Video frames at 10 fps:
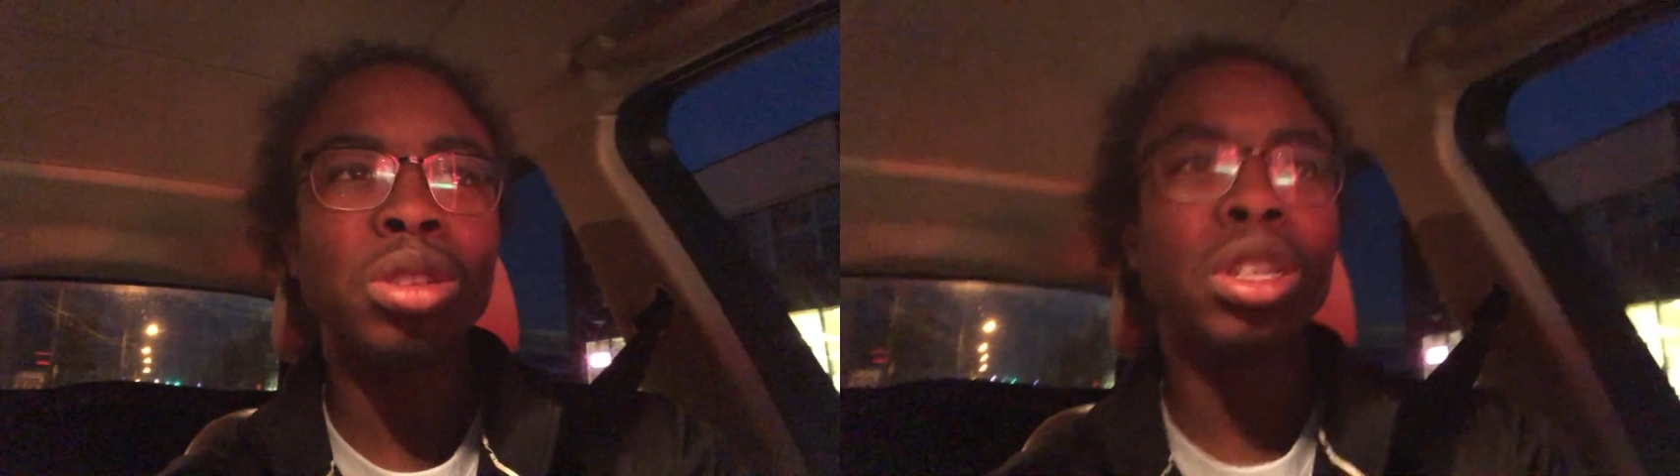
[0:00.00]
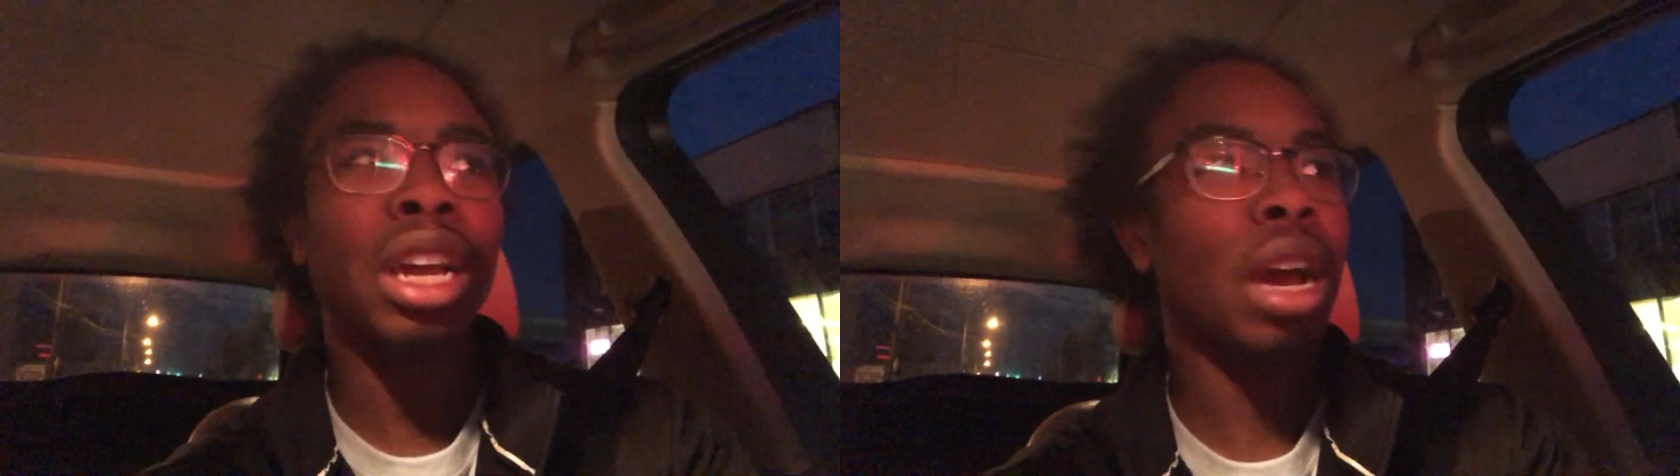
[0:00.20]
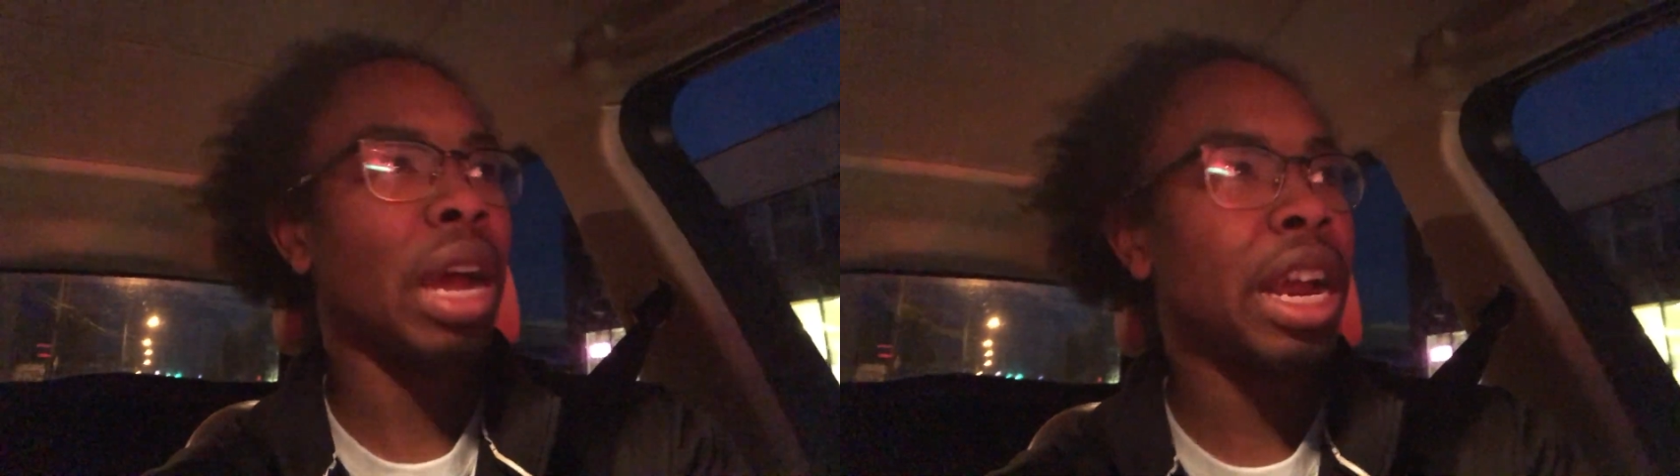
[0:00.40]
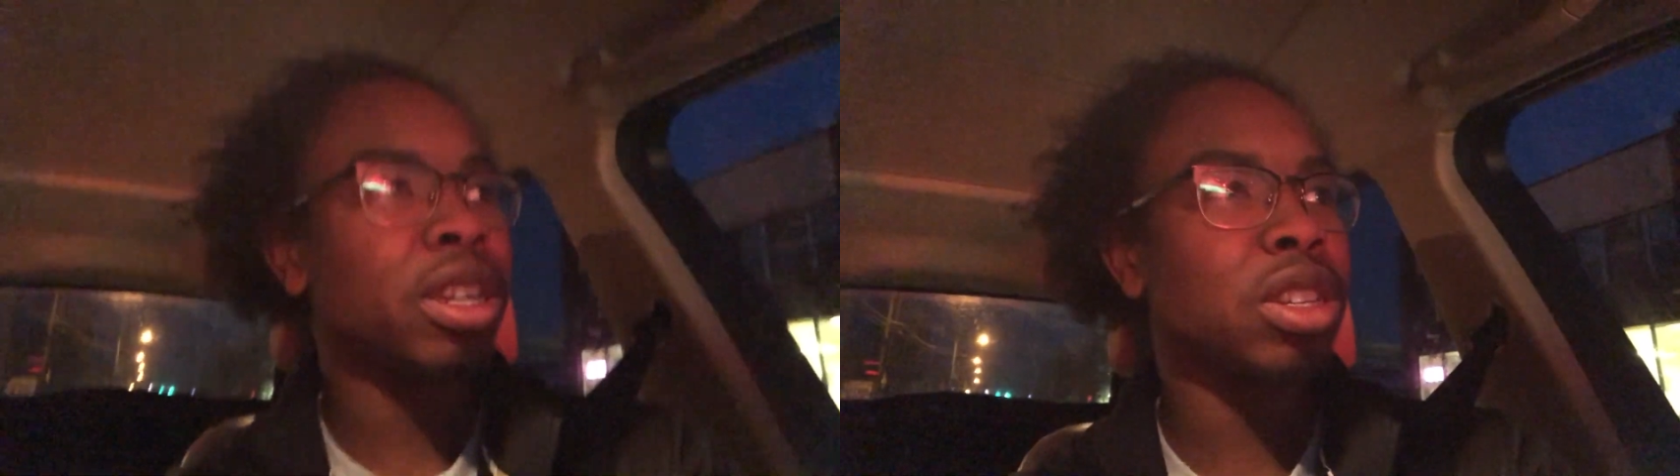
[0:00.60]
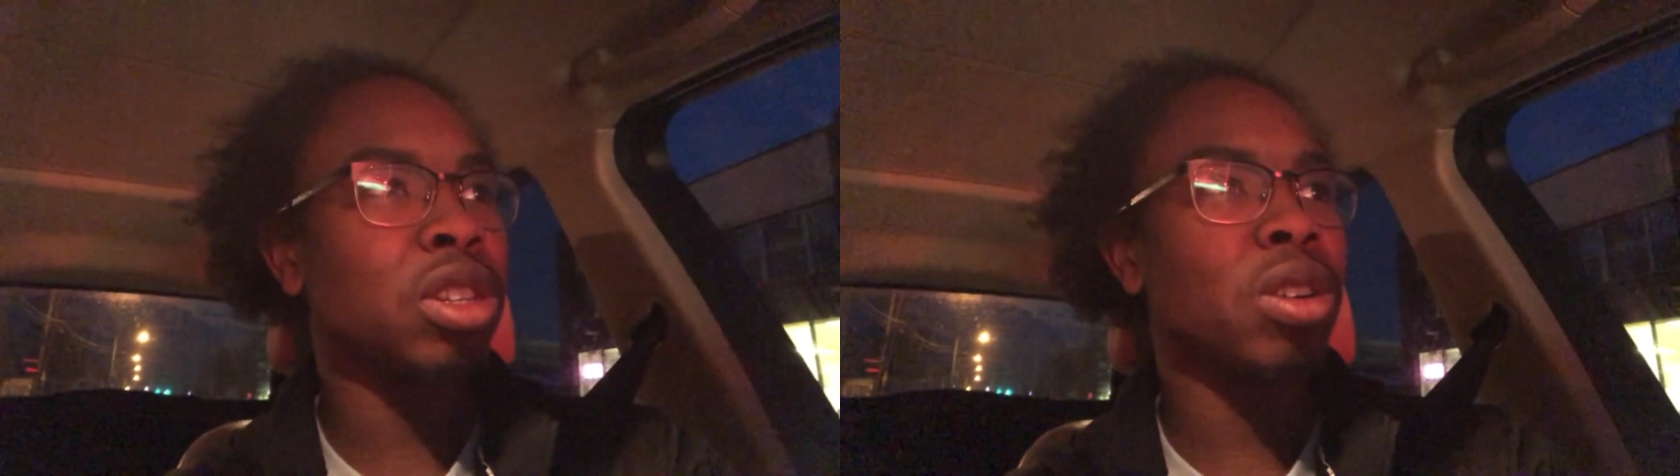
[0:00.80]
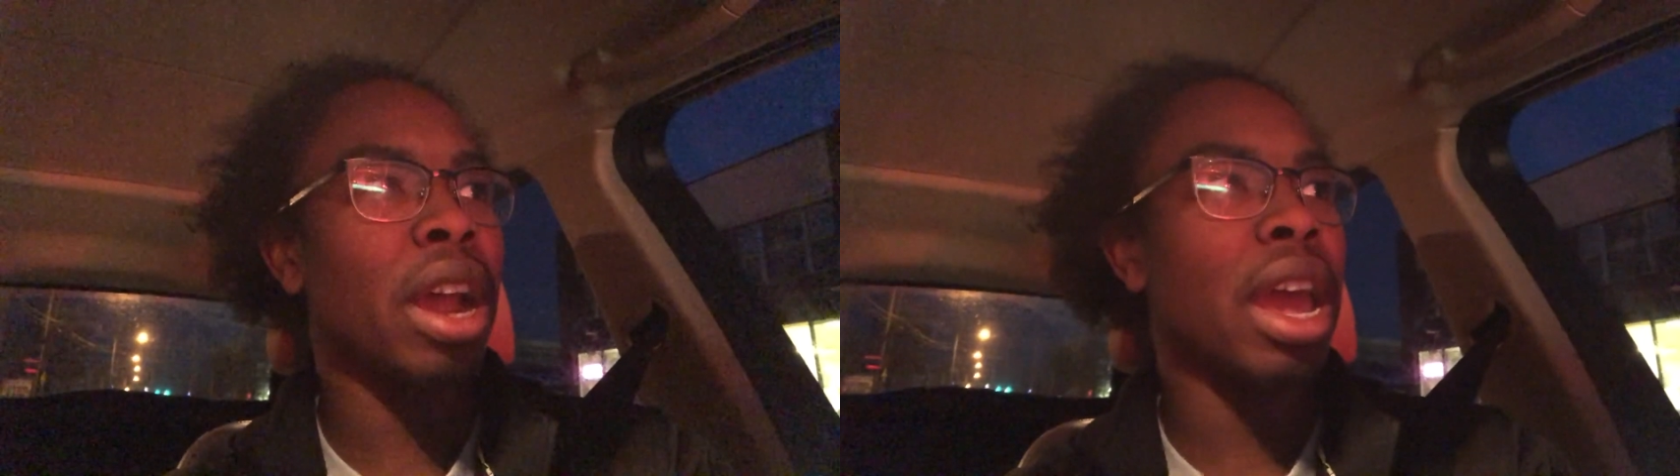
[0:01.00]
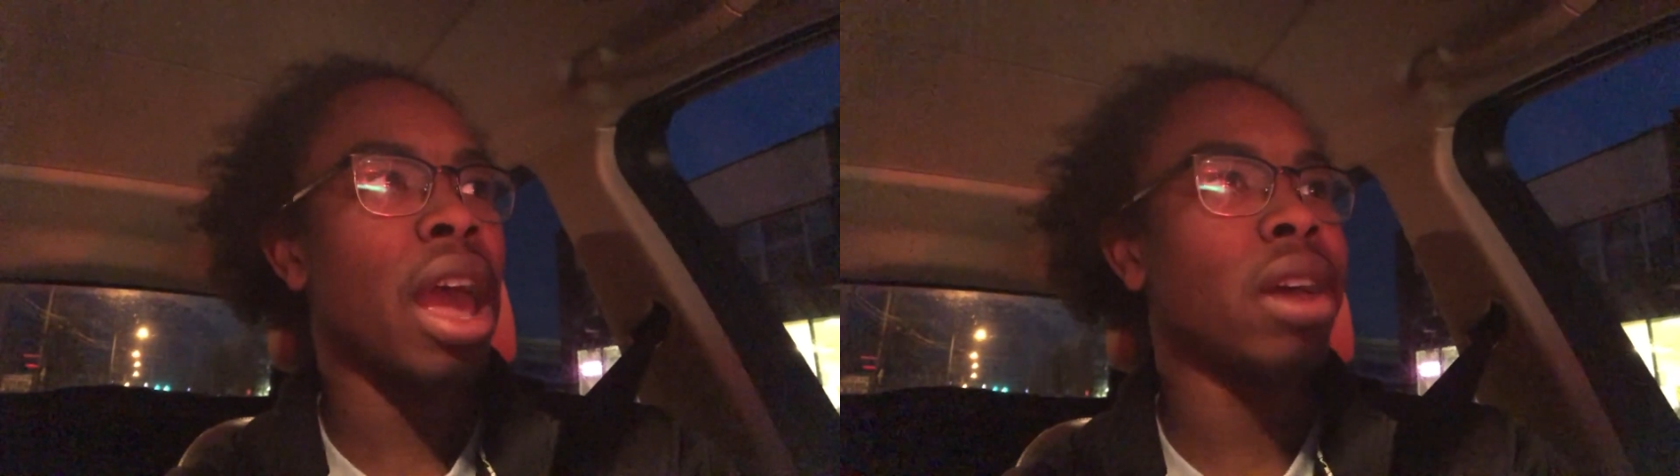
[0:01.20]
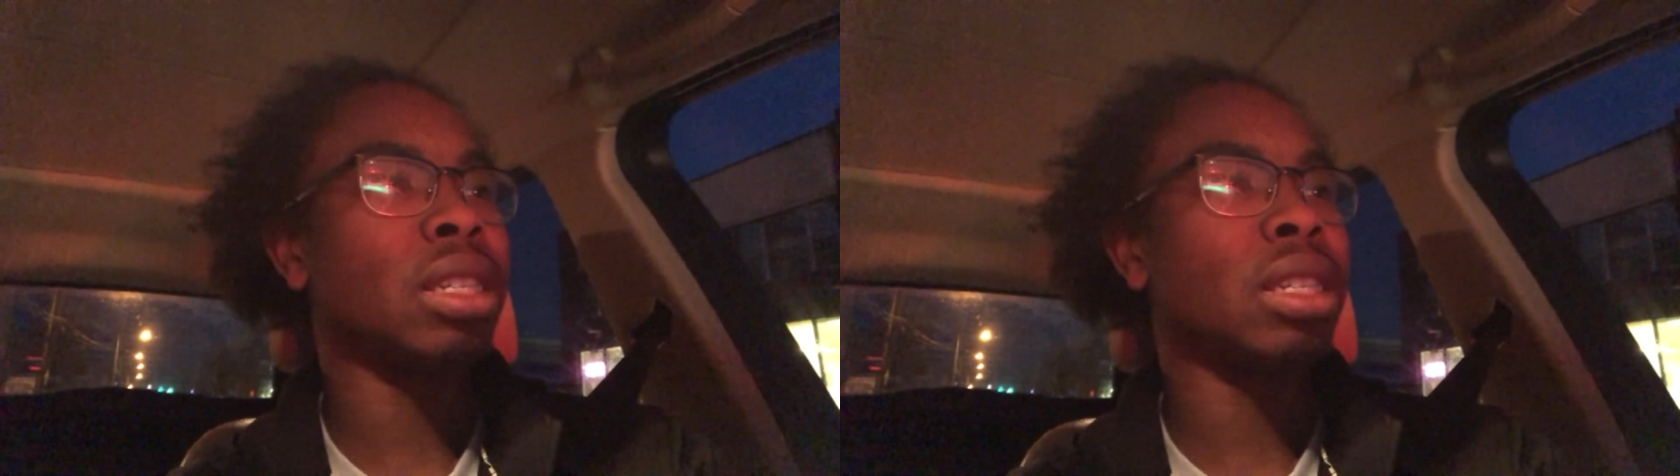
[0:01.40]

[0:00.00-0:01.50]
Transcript: you check out harrison gray